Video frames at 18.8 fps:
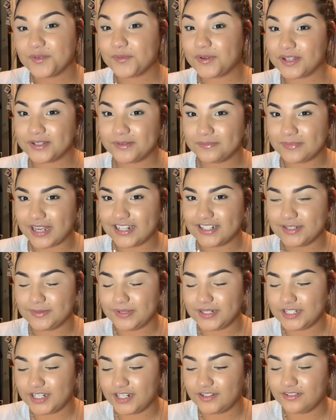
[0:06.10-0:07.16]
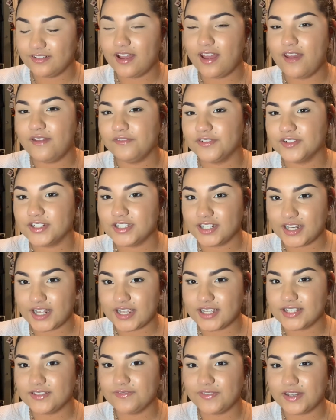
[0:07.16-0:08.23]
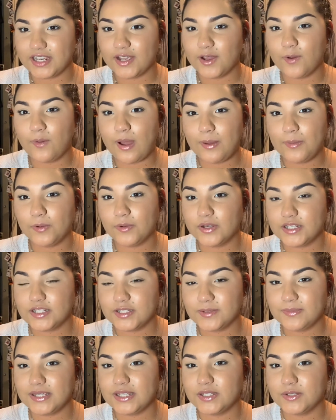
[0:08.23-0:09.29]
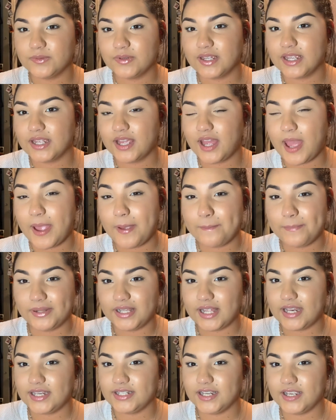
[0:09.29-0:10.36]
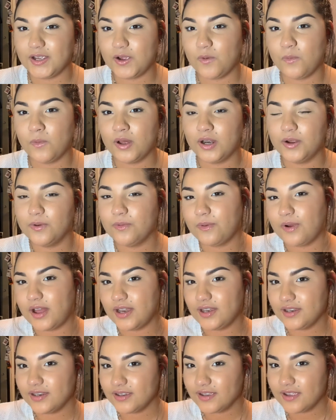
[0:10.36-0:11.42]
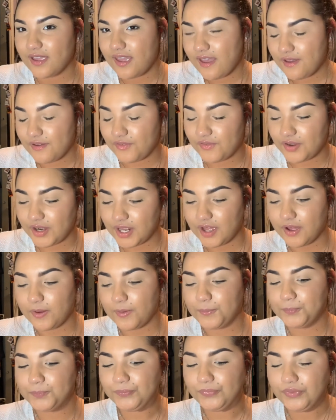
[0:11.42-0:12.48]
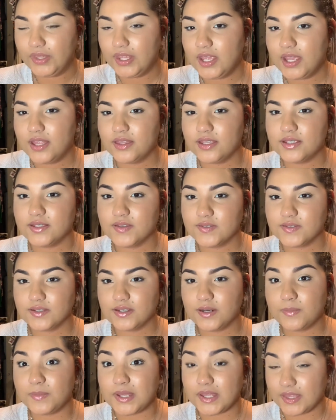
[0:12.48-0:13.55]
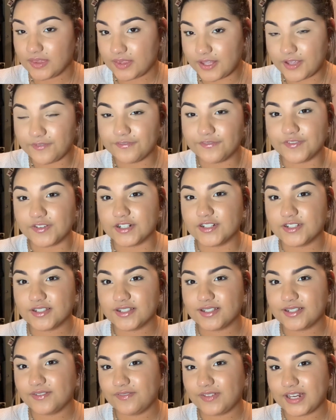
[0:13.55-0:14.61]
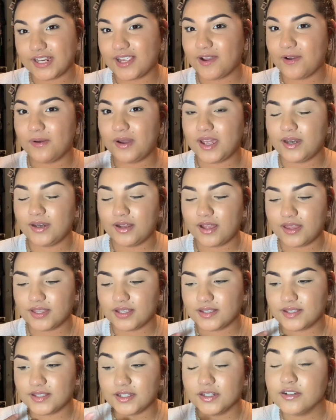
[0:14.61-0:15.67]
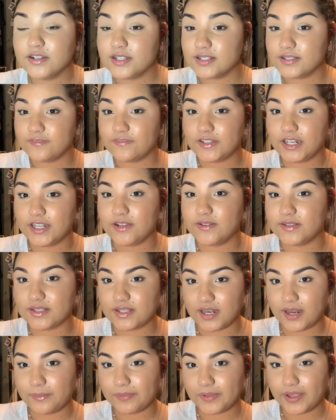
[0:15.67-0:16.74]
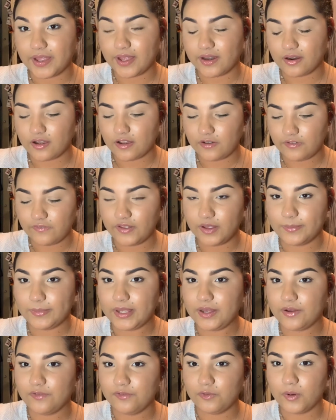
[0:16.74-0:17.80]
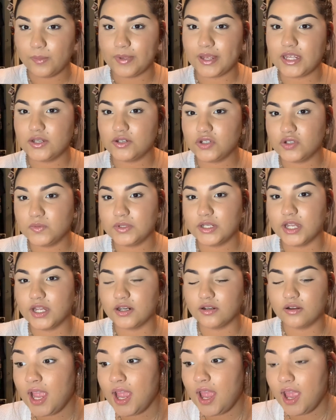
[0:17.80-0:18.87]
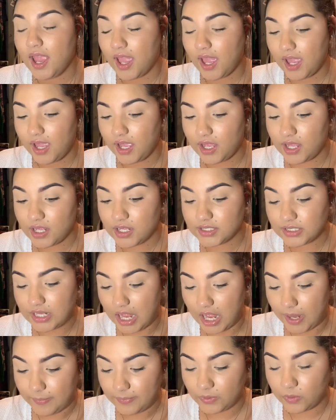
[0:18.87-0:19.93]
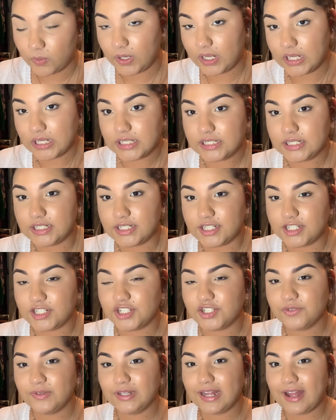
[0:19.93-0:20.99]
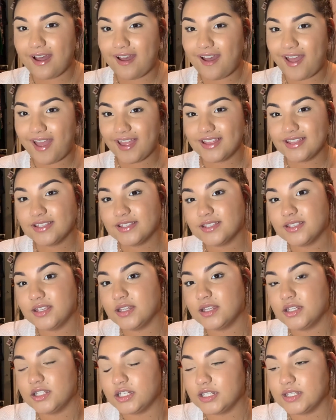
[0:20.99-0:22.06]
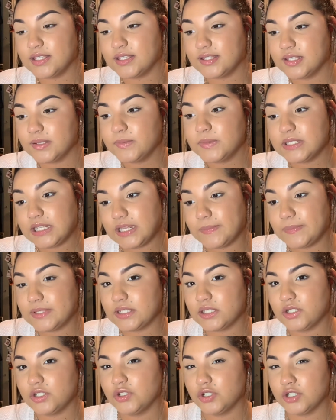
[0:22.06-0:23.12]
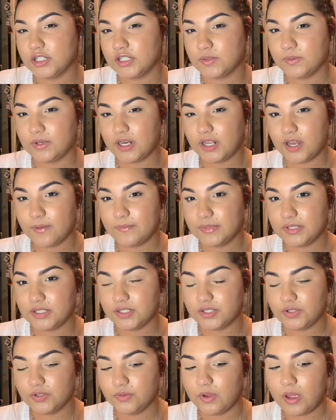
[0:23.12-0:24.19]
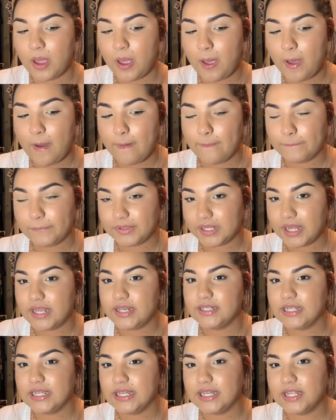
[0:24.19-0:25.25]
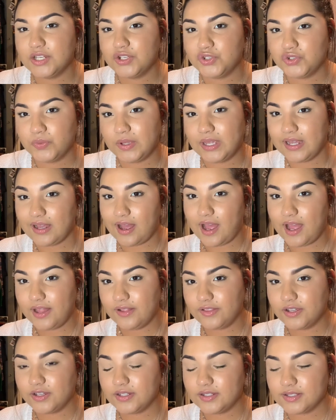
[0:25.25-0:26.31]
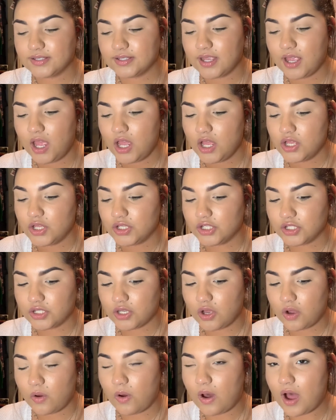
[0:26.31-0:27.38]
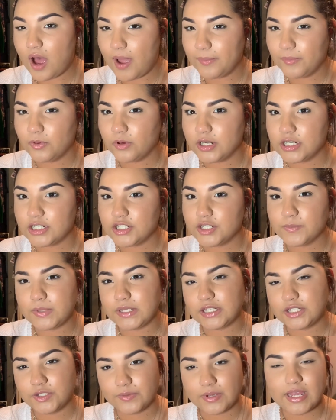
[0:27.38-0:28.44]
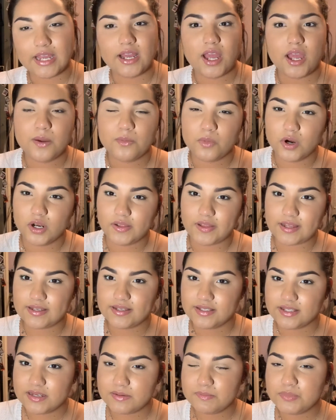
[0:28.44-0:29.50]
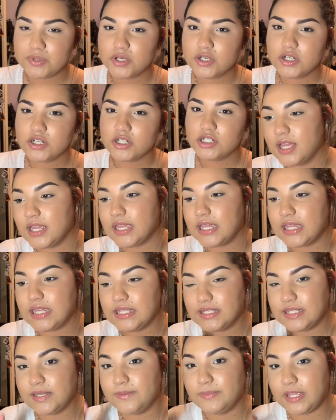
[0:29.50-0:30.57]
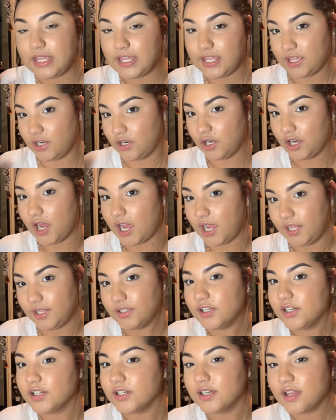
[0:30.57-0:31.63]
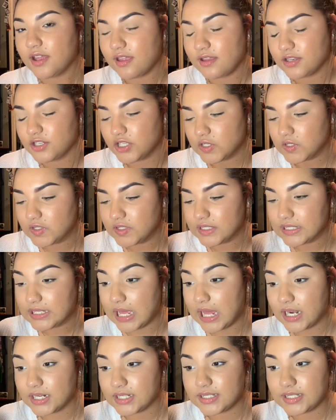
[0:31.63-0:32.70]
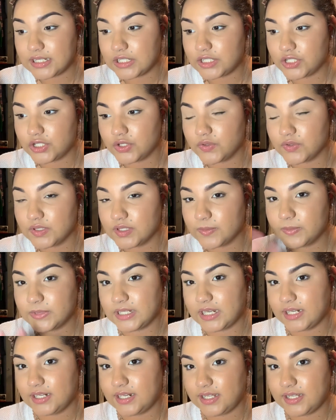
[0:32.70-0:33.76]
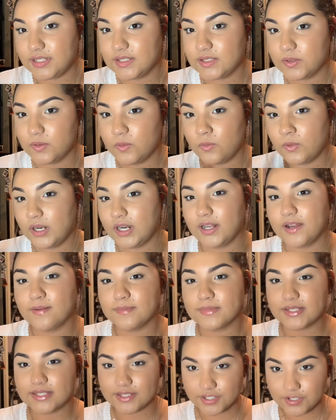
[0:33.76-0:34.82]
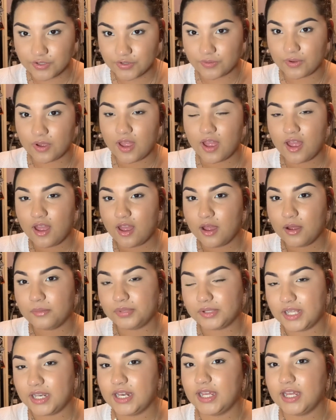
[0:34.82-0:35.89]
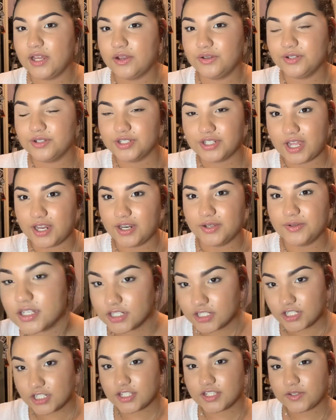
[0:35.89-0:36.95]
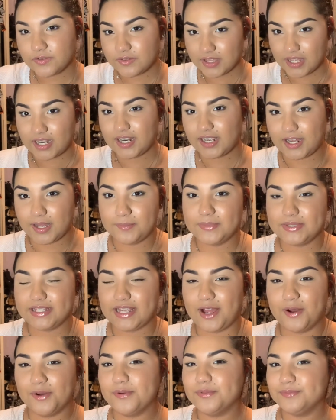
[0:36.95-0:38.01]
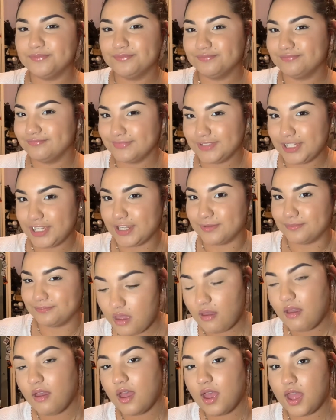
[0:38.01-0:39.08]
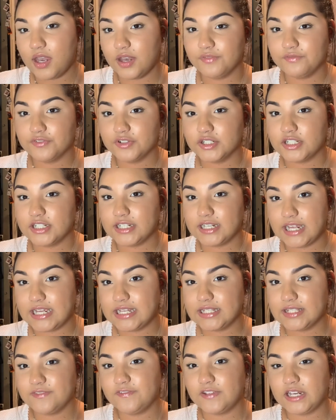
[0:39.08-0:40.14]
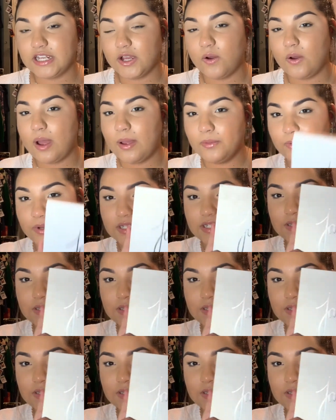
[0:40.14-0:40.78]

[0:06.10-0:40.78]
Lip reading: Welcome back to my channel, and for today's video I'm going to be doing a blending 101 video. This is going to be the first video in the series of videos that I plan on filming for my YouTube channel, and I'm going to teach you guys just some tips and tricks when it comes to blending and doing eye looks. So I'm going to be doing a more like simple, easy beginner eye look, just to kind of teach you some techniques when it comes to blending out your shadows, just so that it comes out good. And then for today's video, I'm going